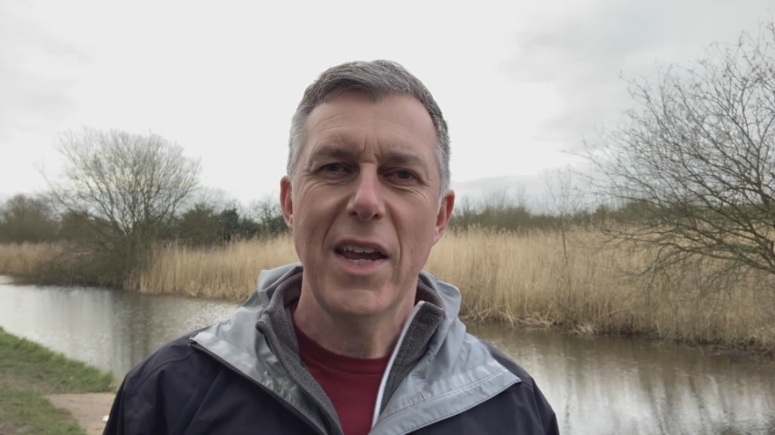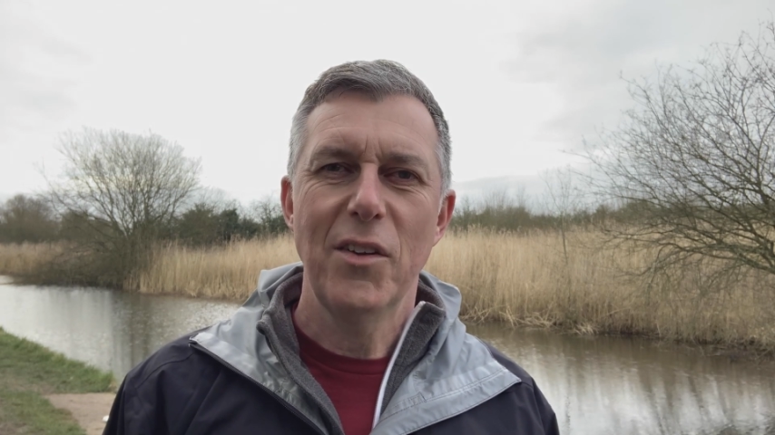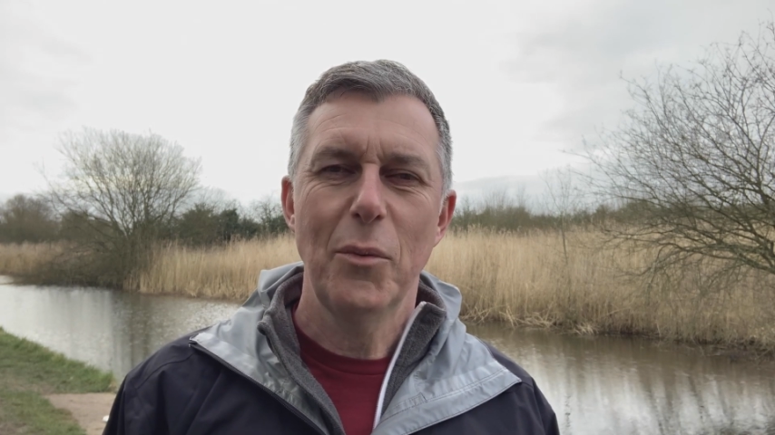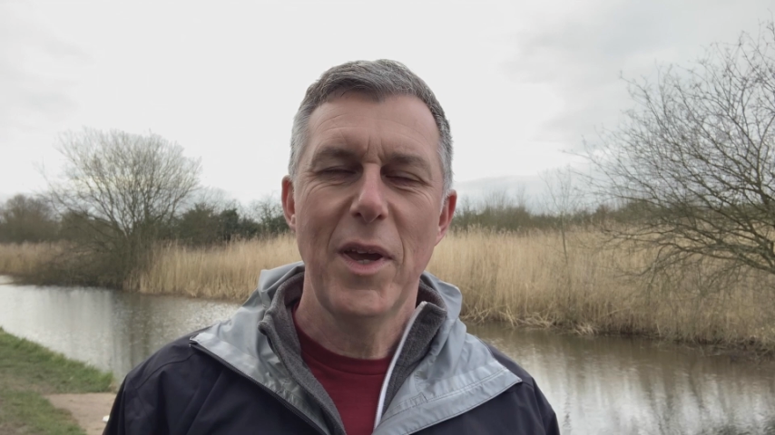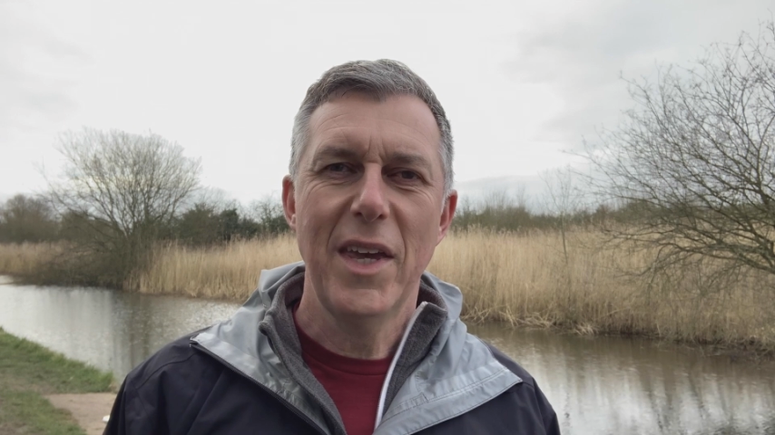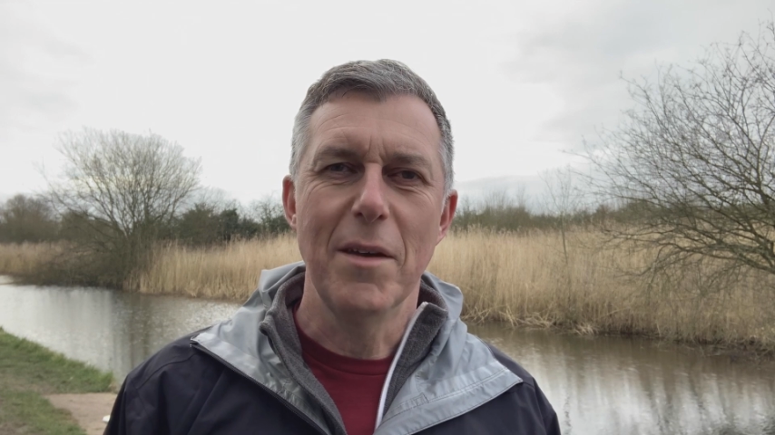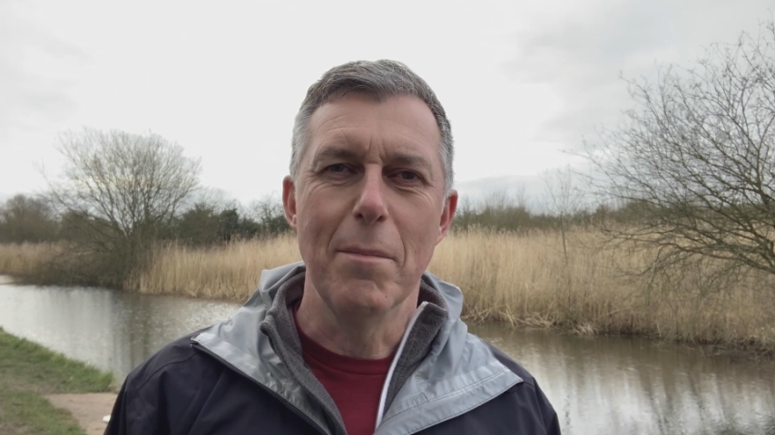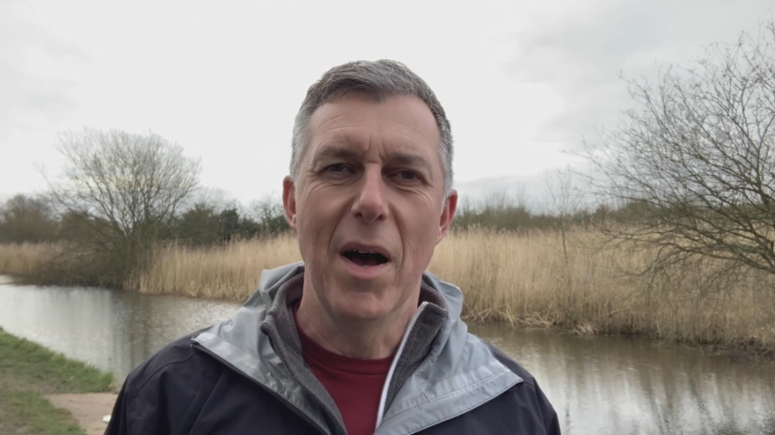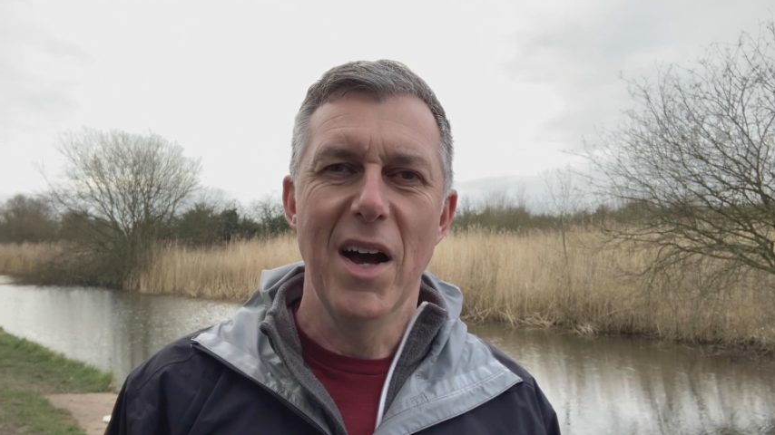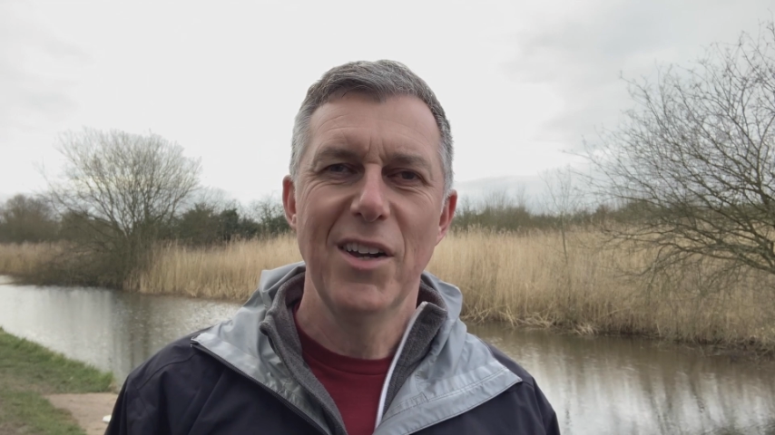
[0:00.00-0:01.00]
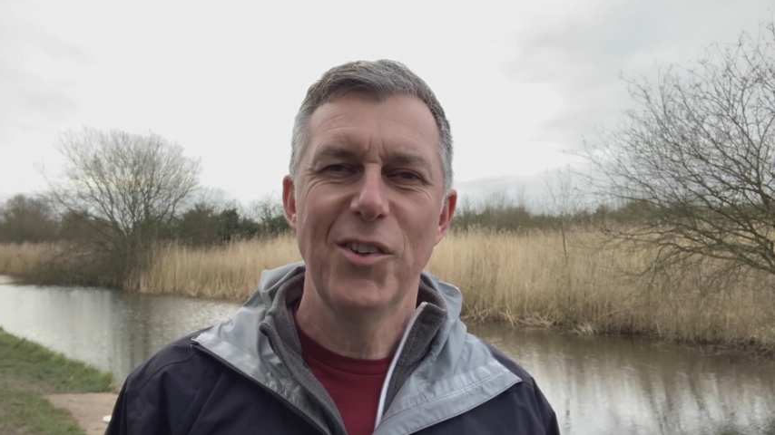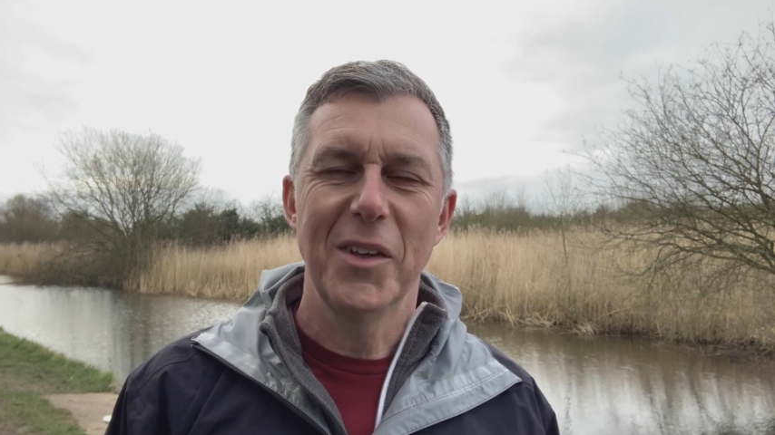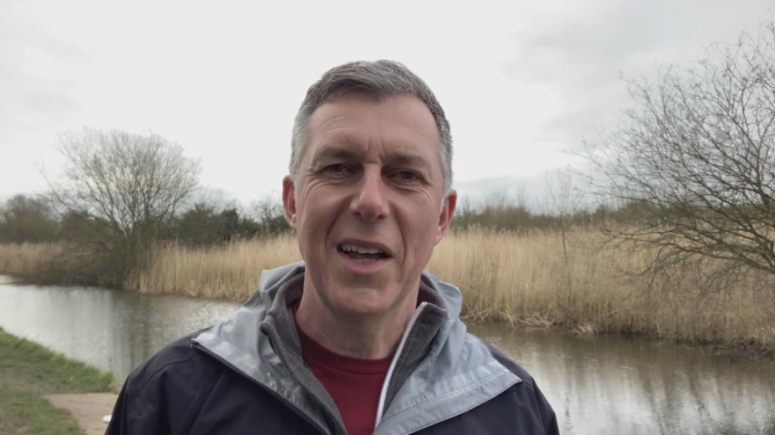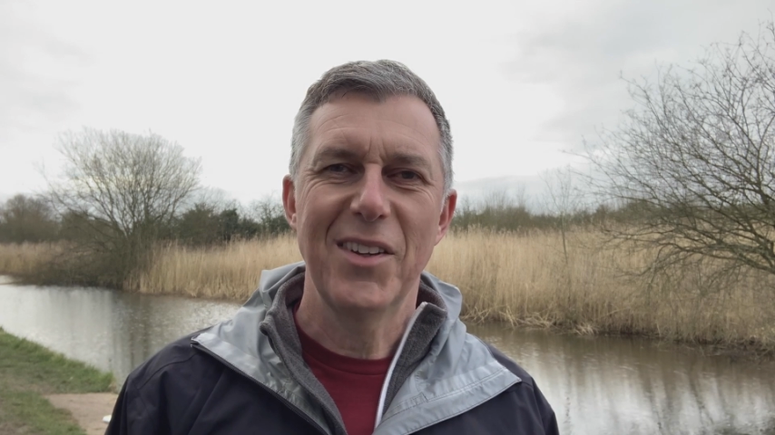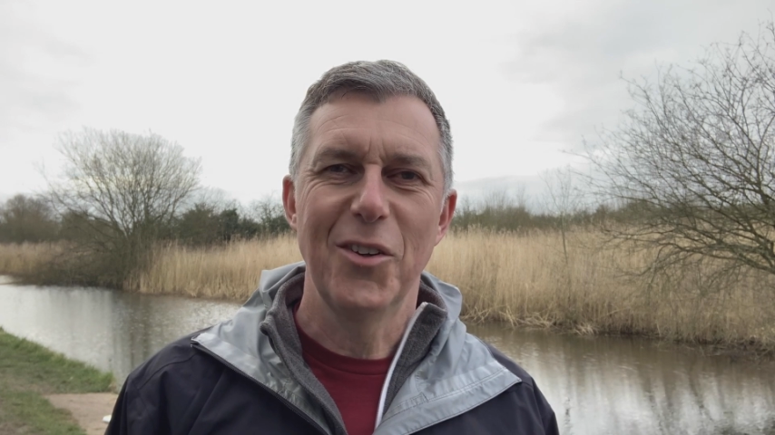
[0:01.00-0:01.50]
a week in March, so
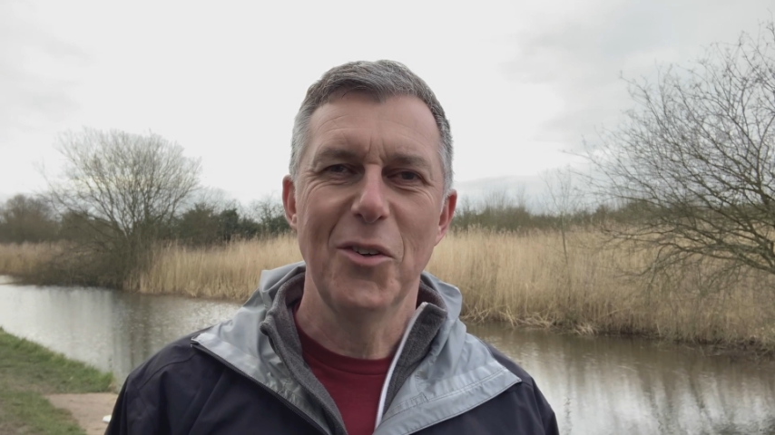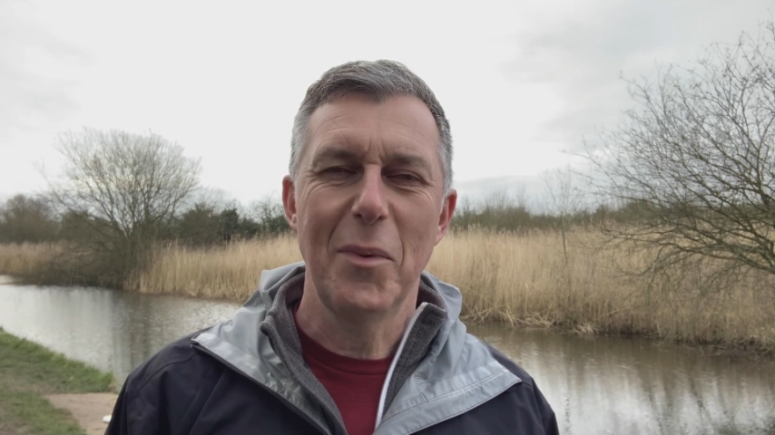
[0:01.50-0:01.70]
that's good.